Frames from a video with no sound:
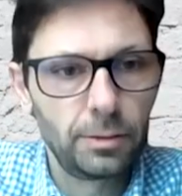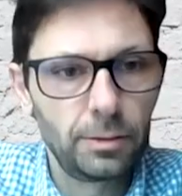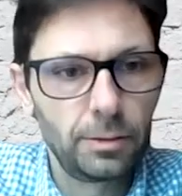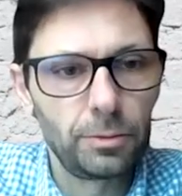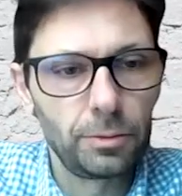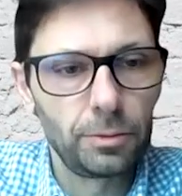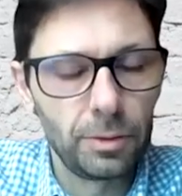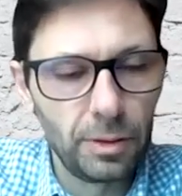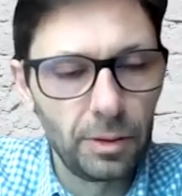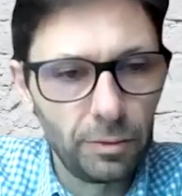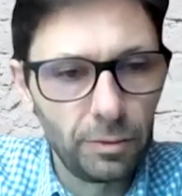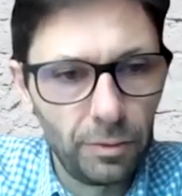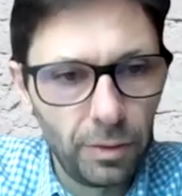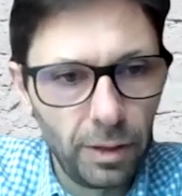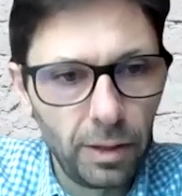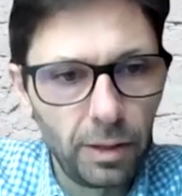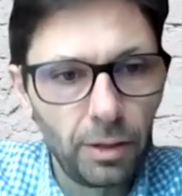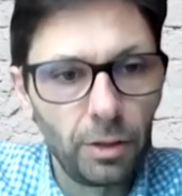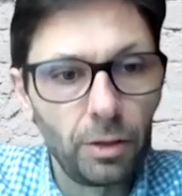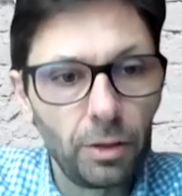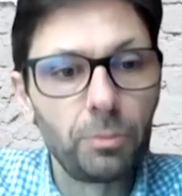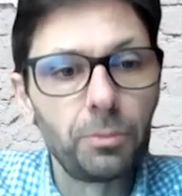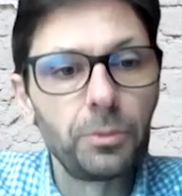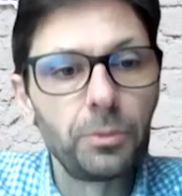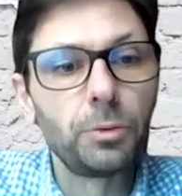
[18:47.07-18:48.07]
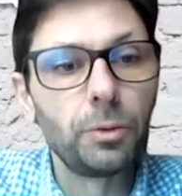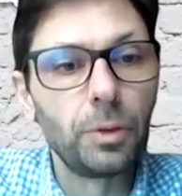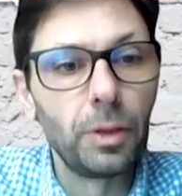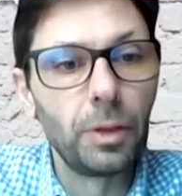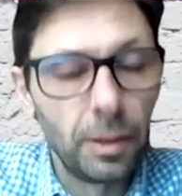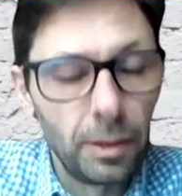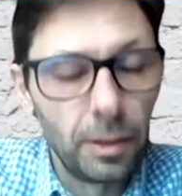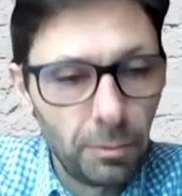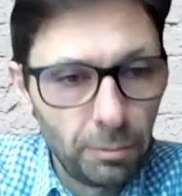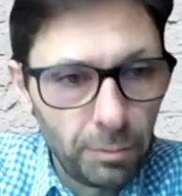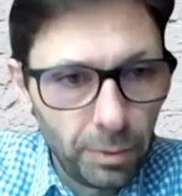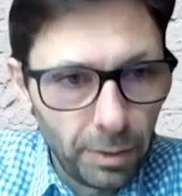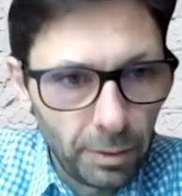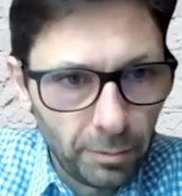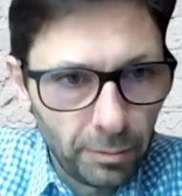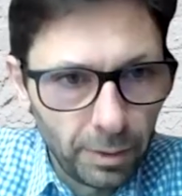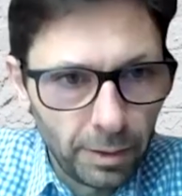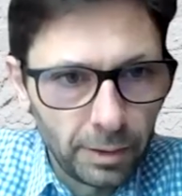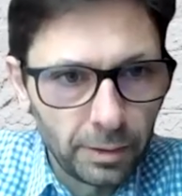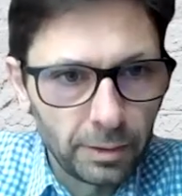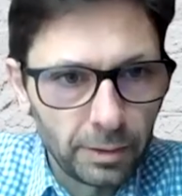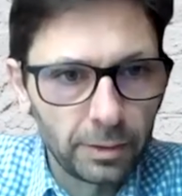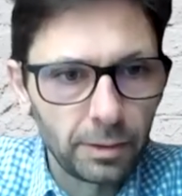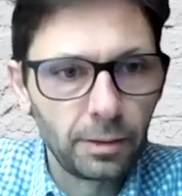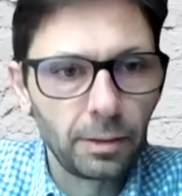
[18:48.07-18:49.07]
to develop, to
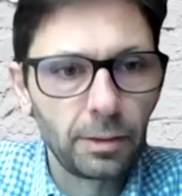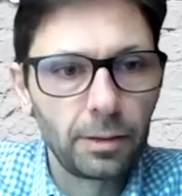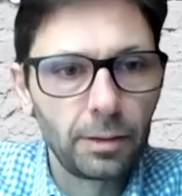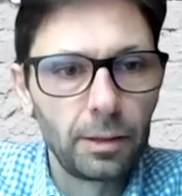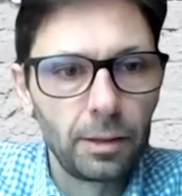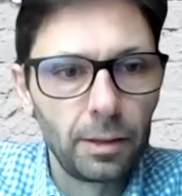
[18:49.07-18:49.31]
implement